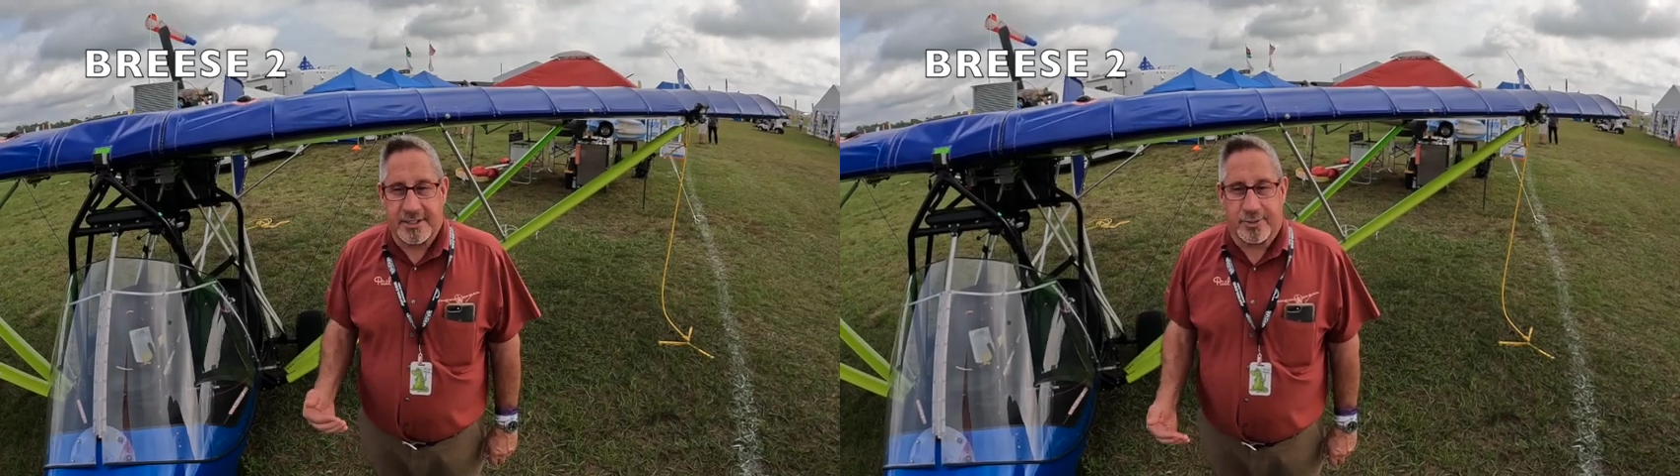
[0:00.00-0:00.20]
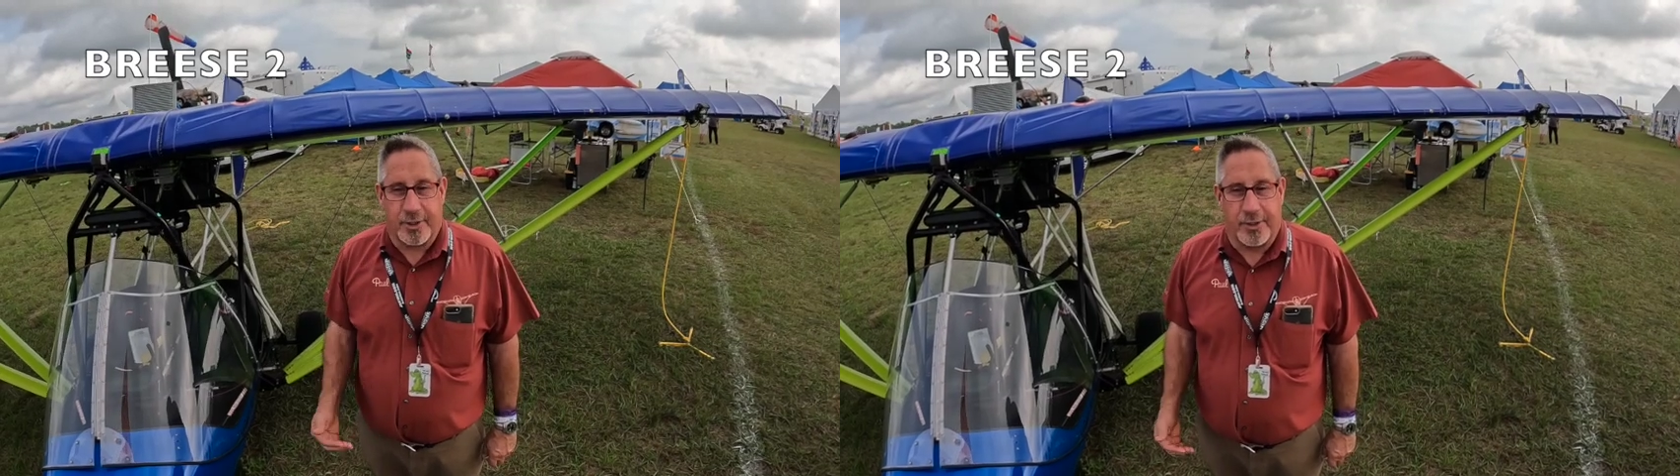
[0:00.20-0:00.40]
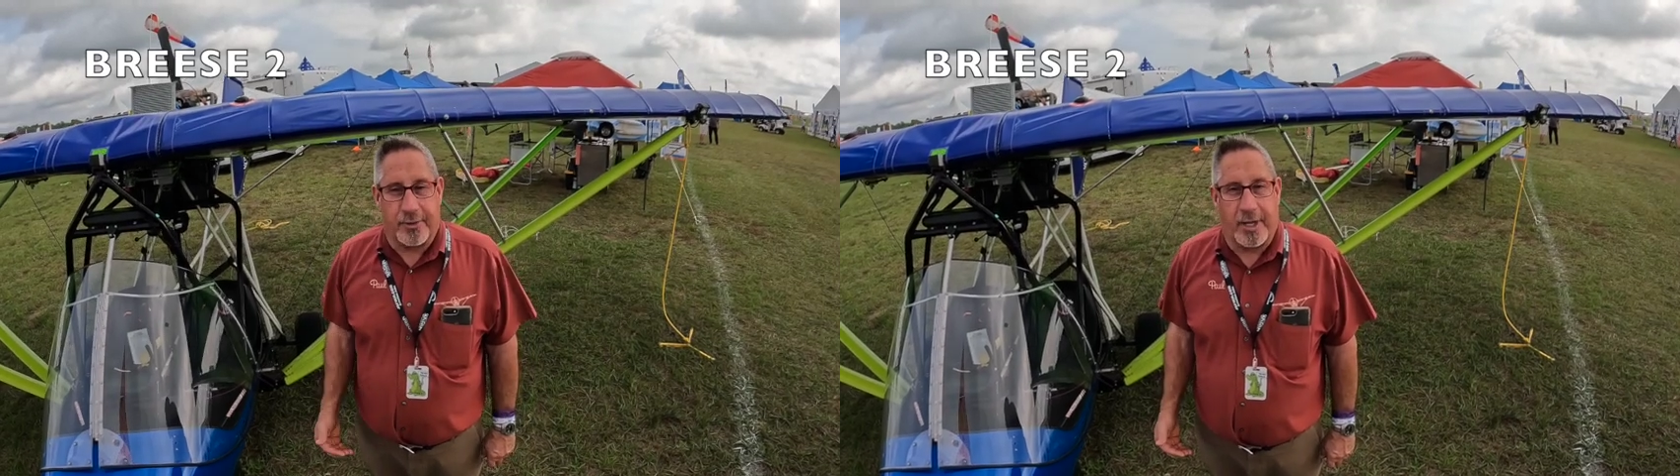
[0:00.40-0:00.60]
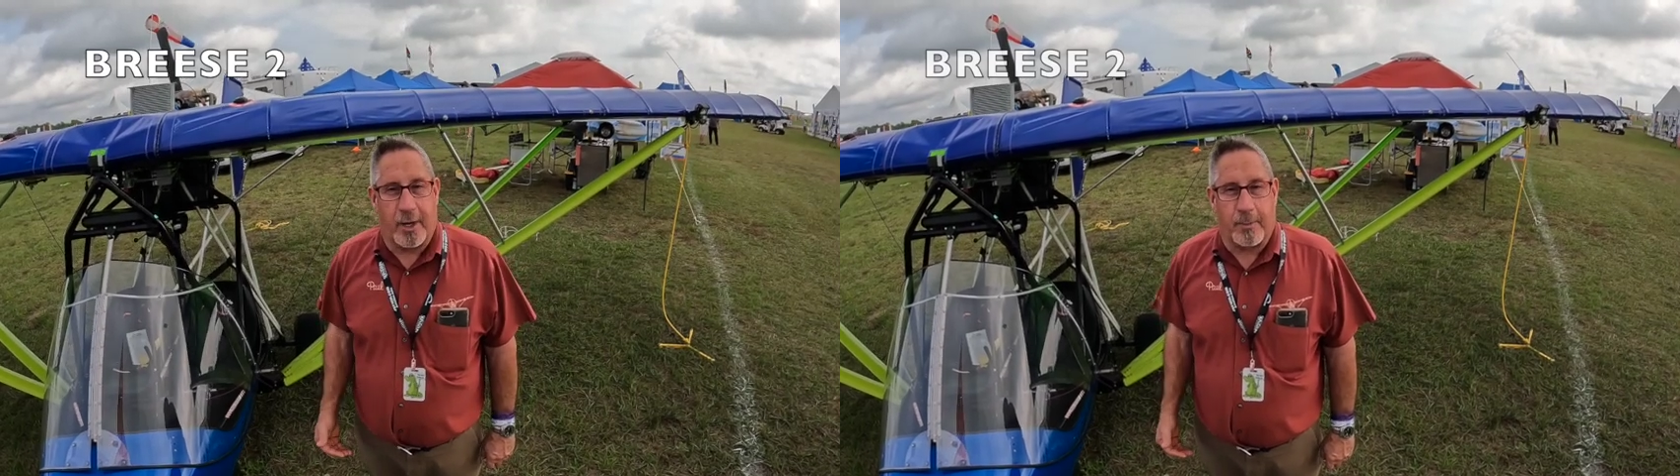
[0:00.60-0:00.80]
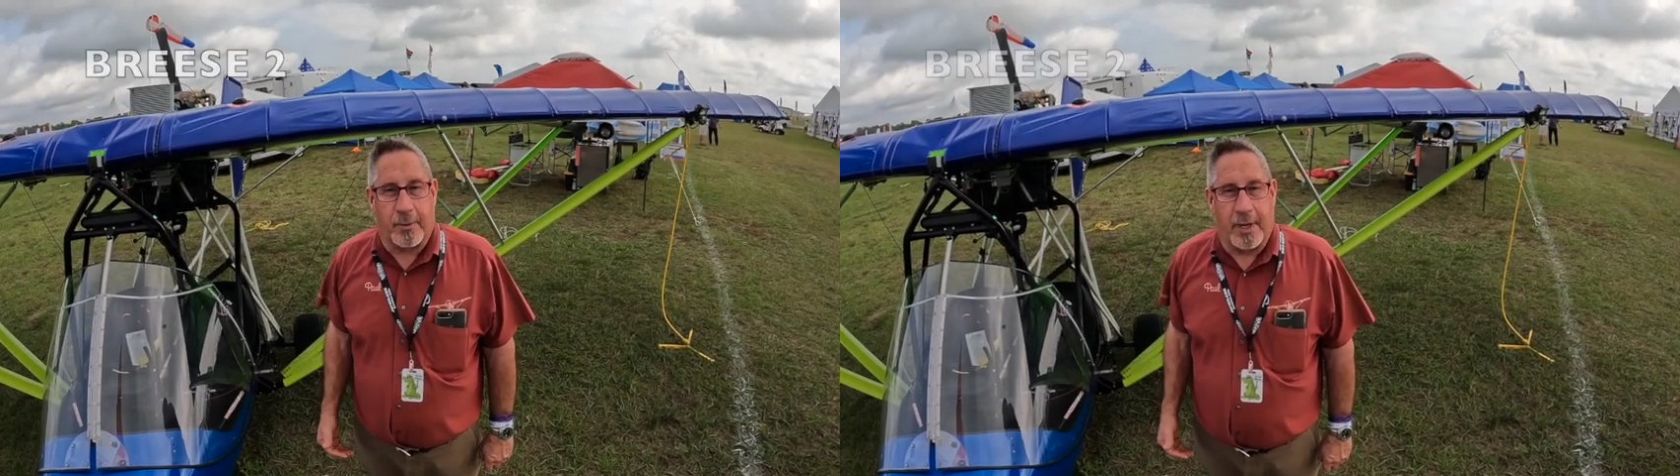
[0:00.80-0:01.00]
extra
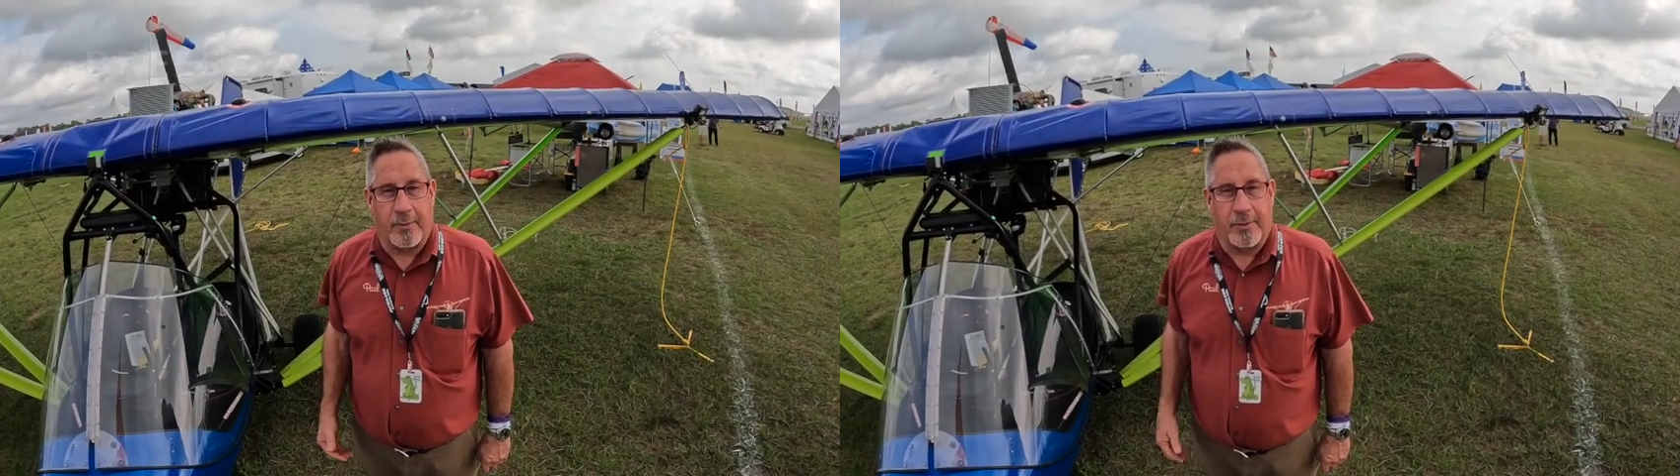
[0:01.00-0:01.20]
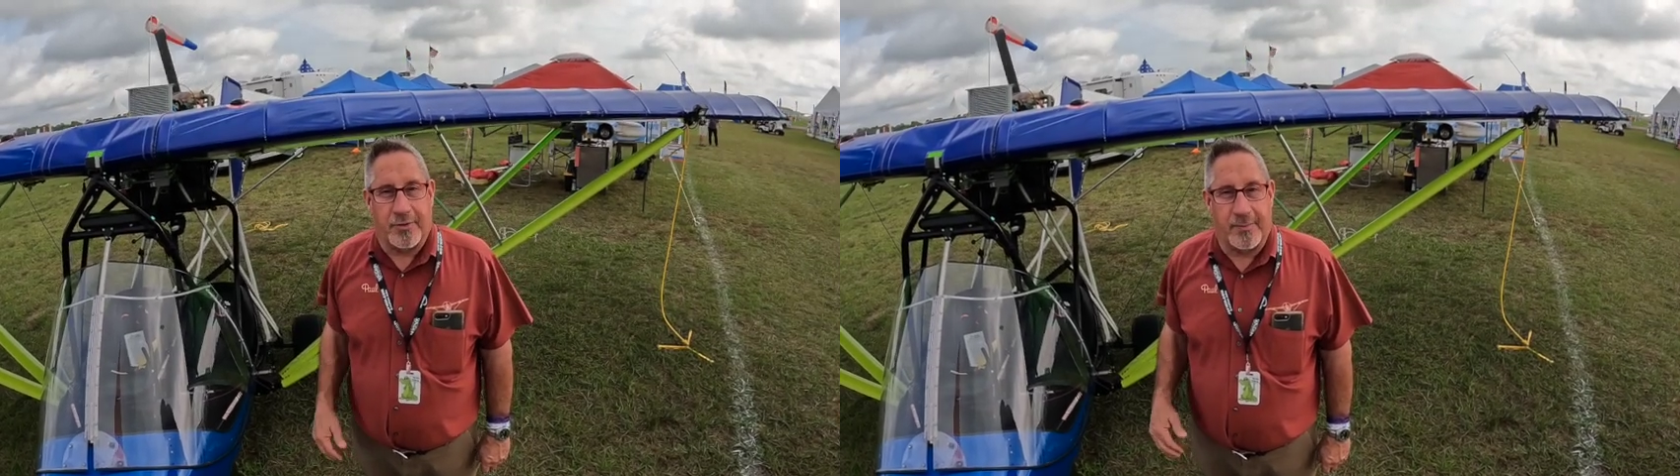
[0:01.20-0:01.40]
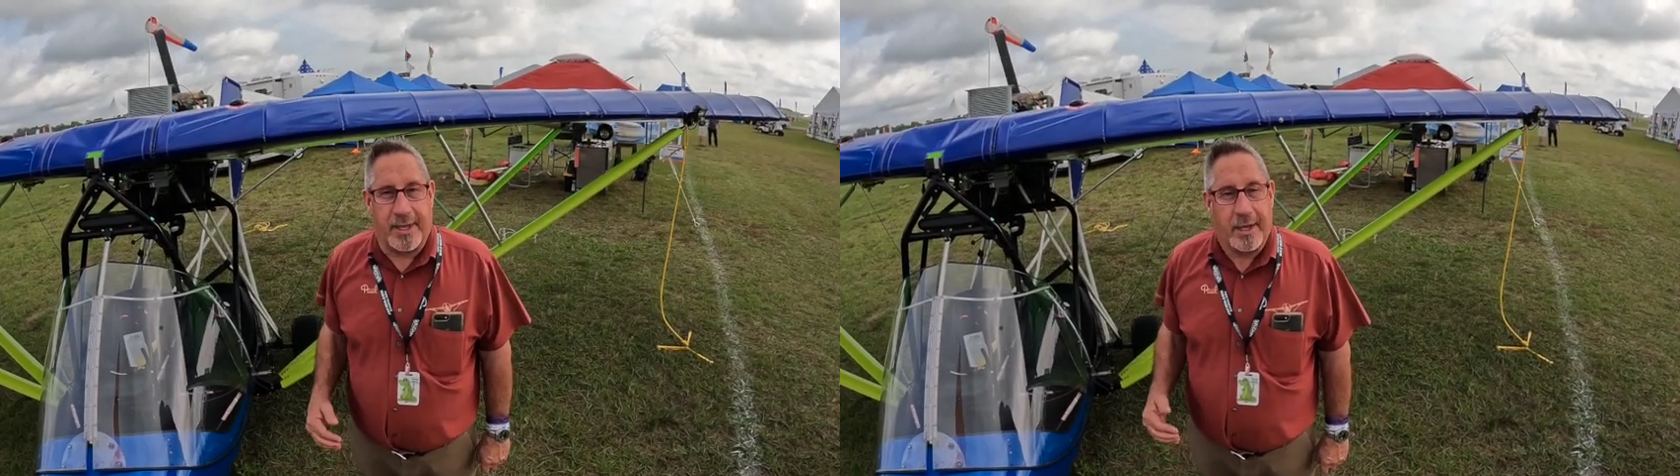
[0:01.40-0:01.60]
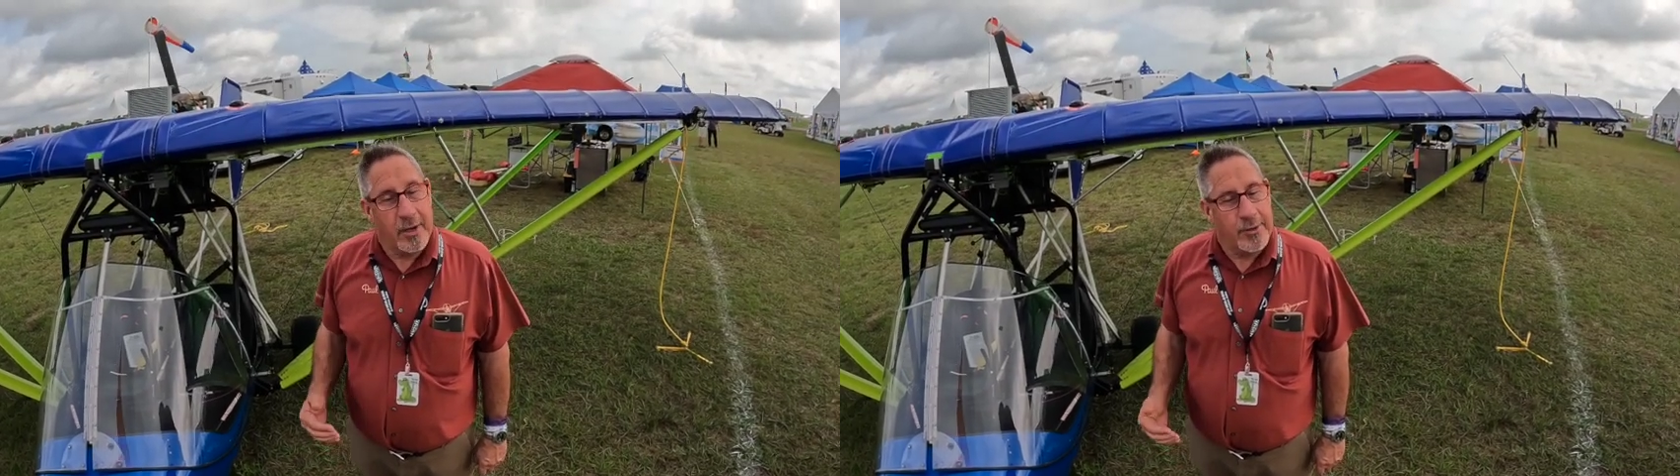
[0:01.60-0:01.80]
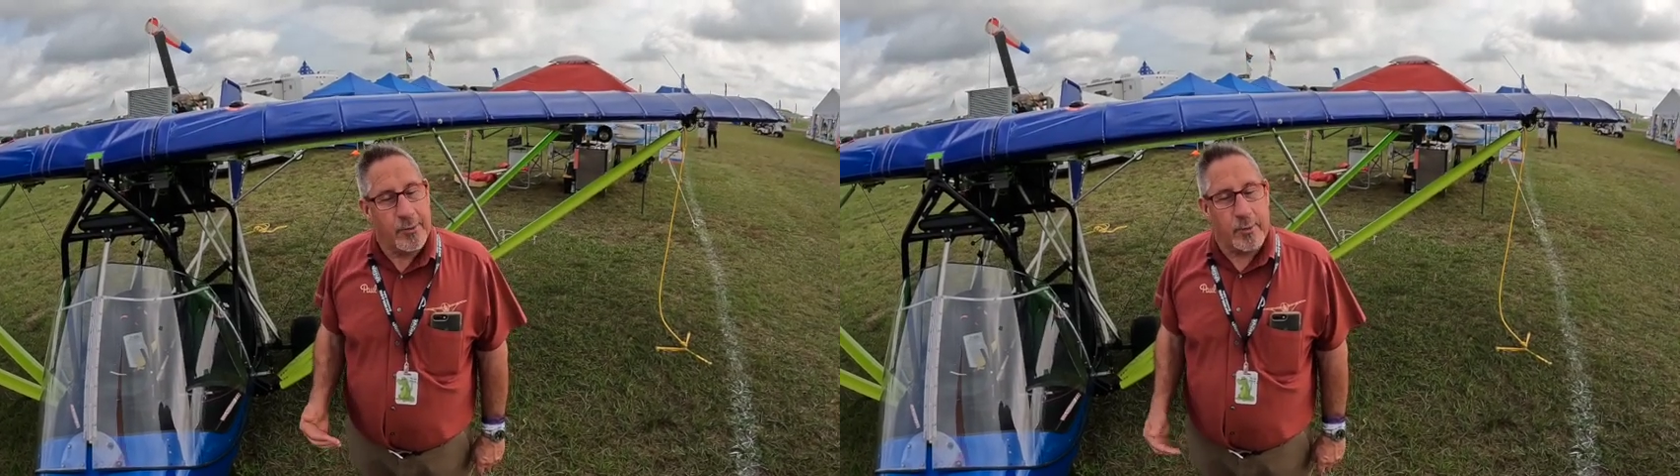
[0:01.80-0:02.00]
duty airplane with the big
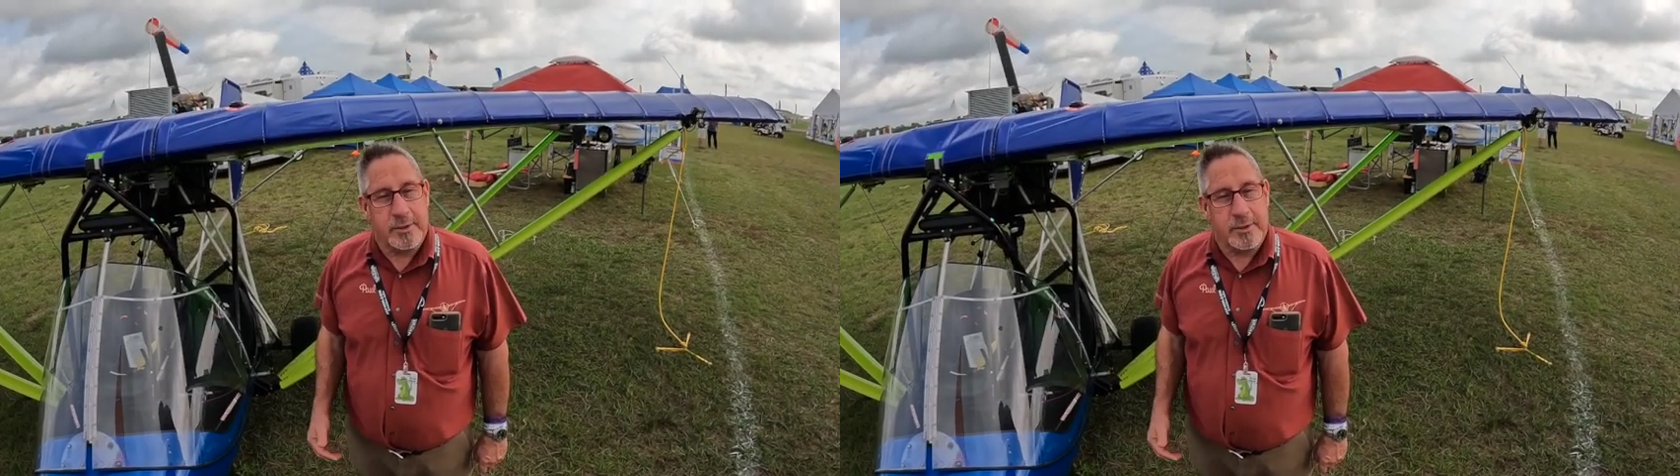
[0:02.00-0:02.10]
100